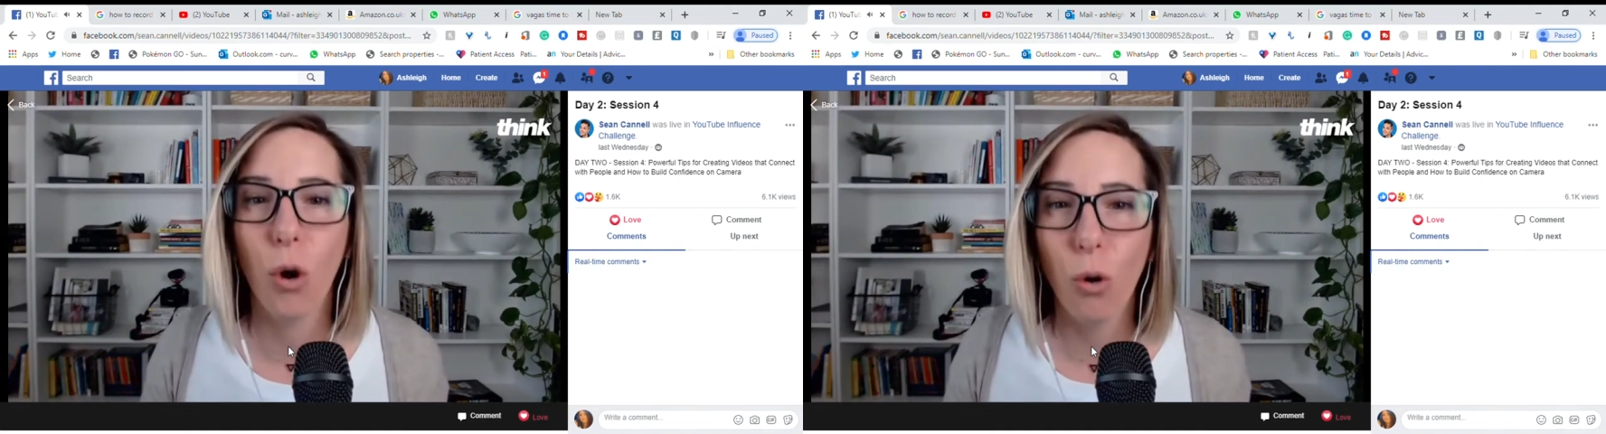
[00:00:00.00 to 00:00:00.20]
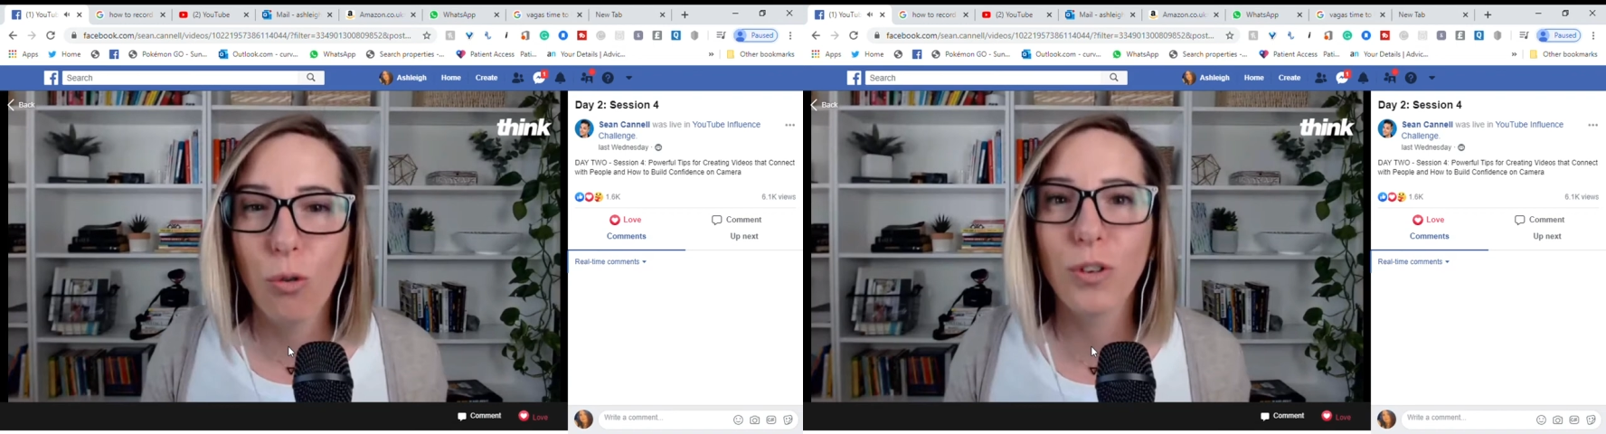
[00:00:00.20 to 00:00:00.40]

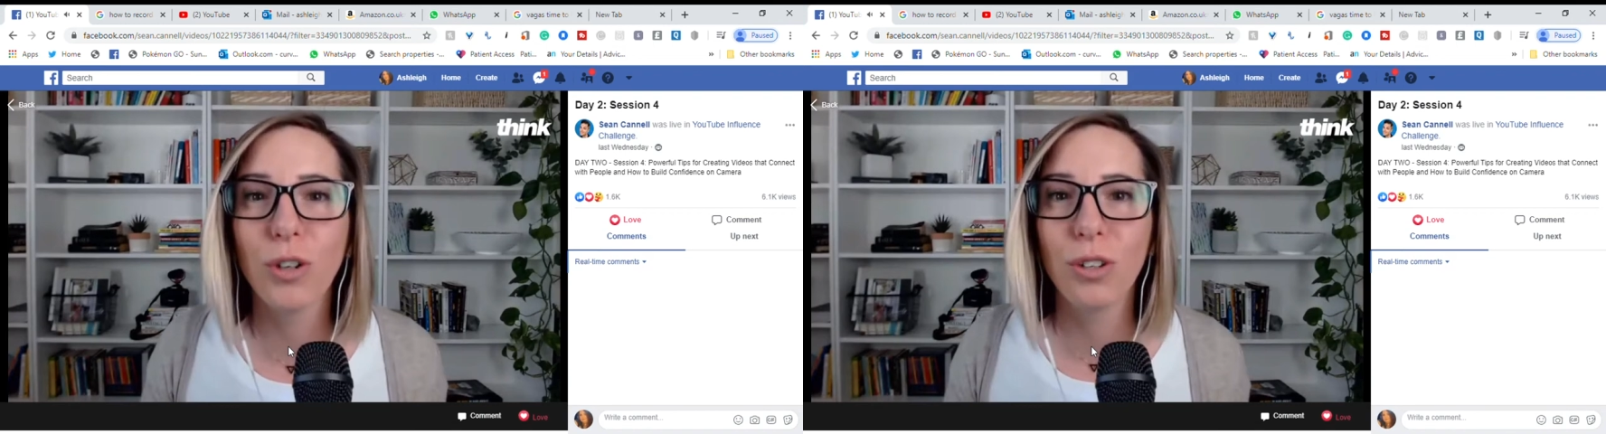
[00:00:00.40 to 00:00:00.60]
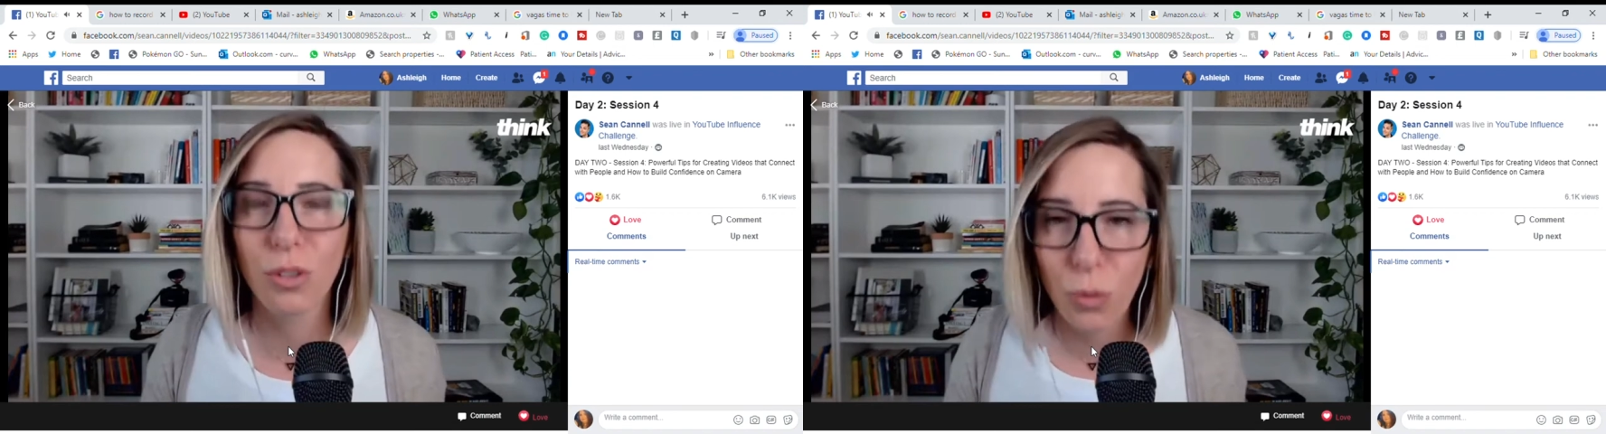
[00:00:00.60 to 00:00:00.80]
over
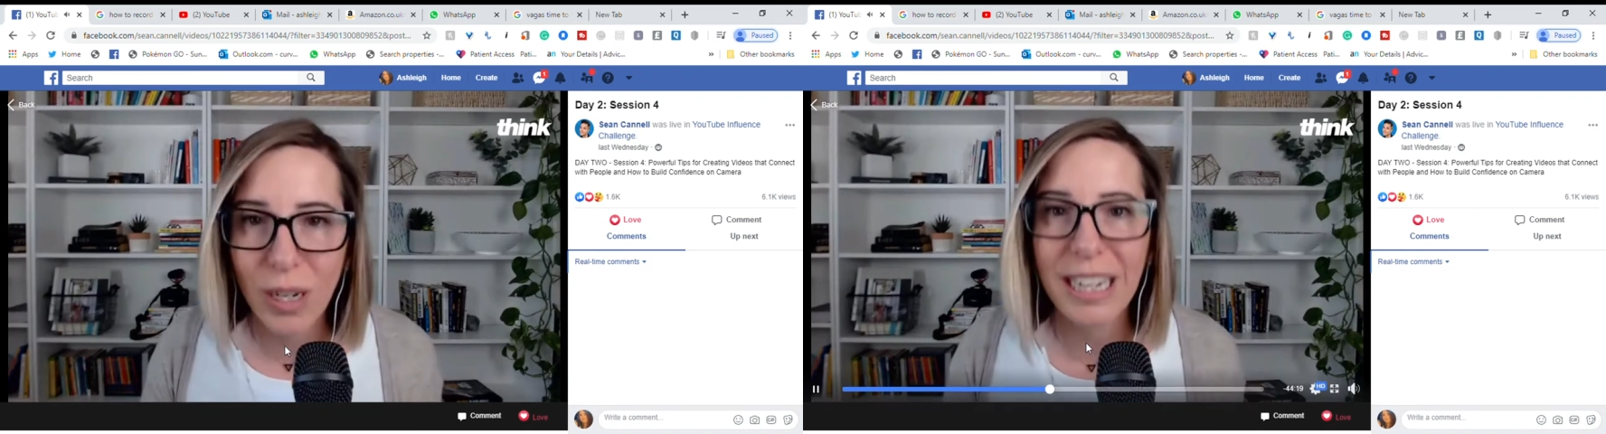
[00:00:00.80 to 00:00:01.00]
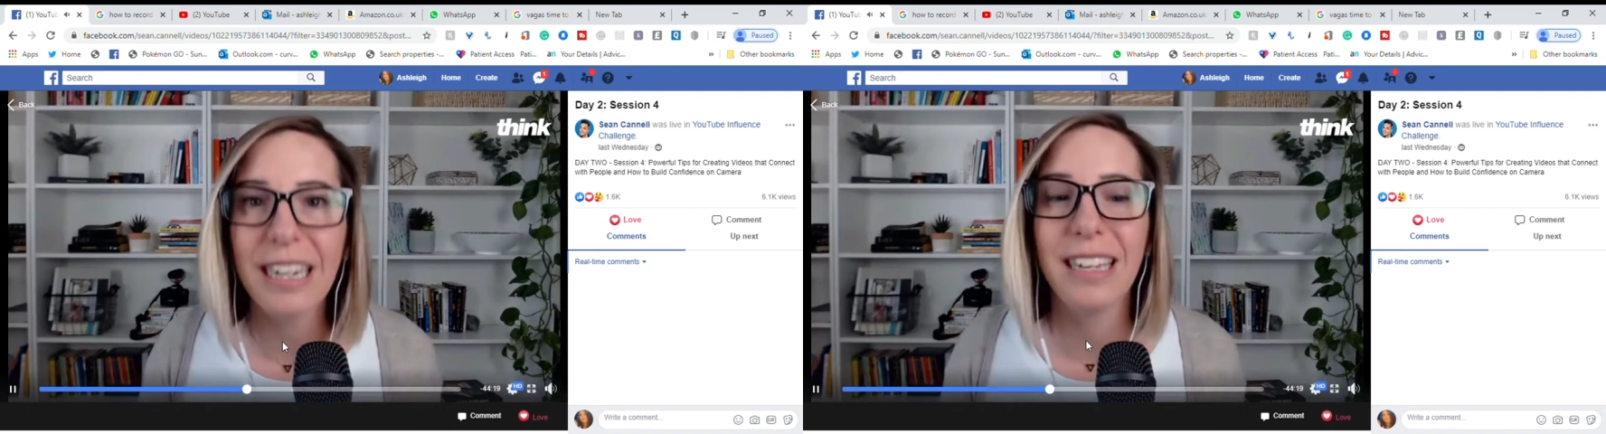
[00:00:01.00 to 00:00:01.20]

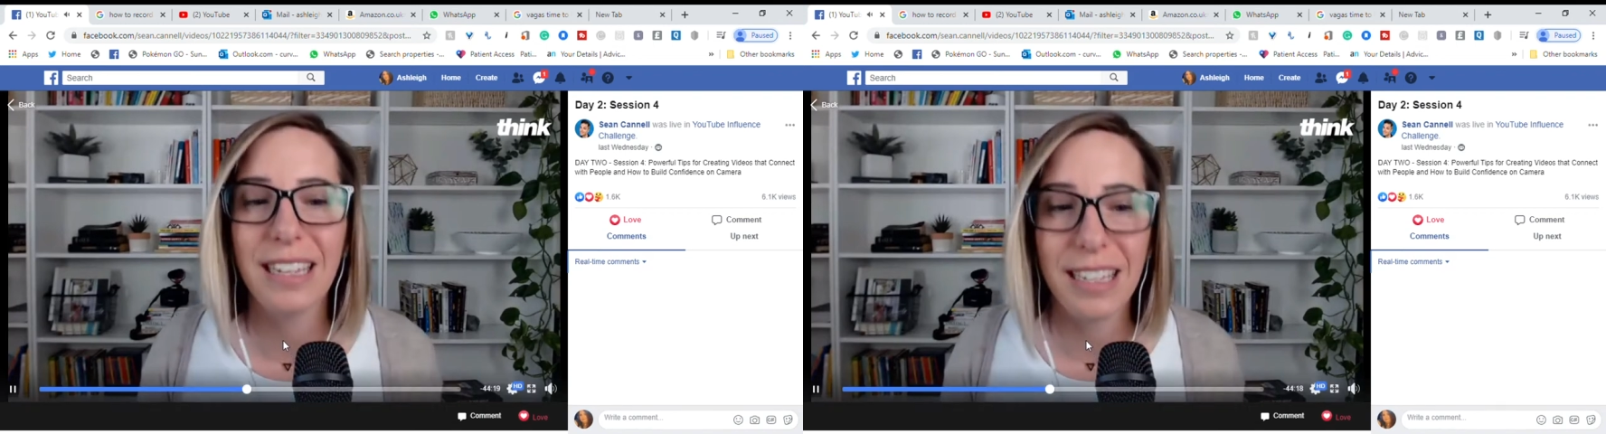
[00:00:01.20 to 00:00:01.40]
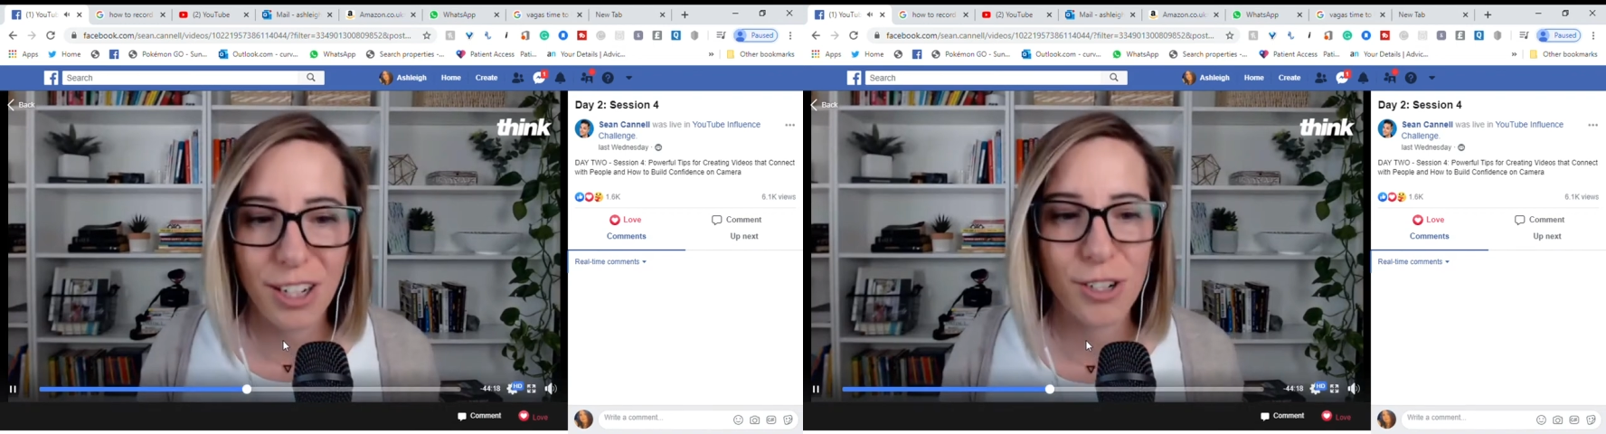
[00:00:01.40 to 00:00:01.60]
3
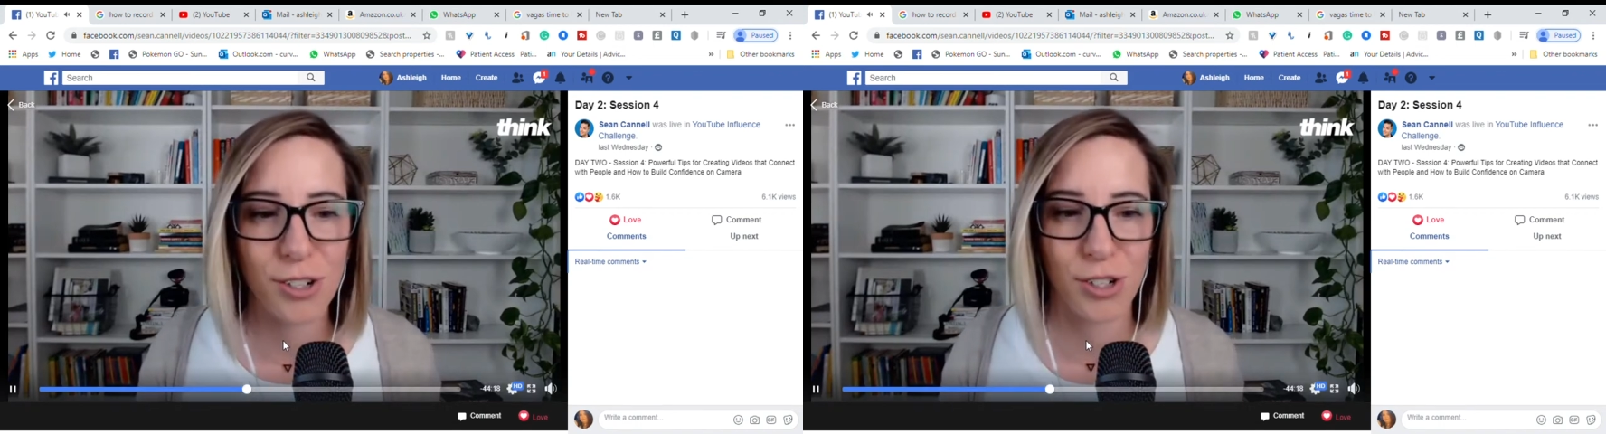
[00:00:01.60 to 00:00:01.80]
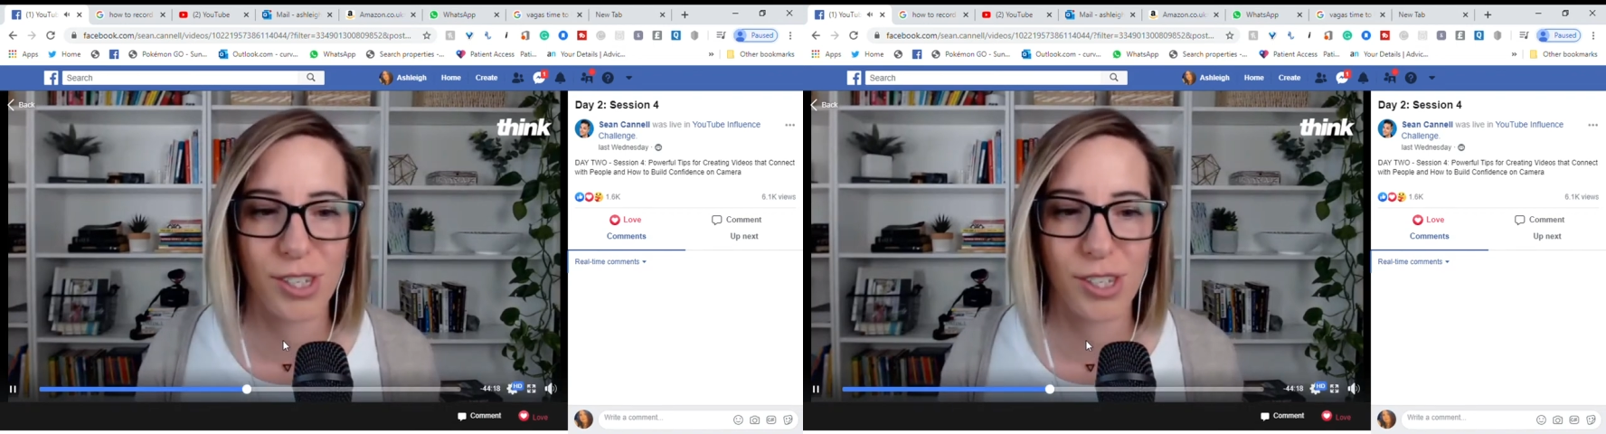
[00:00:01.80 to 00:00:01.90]
years.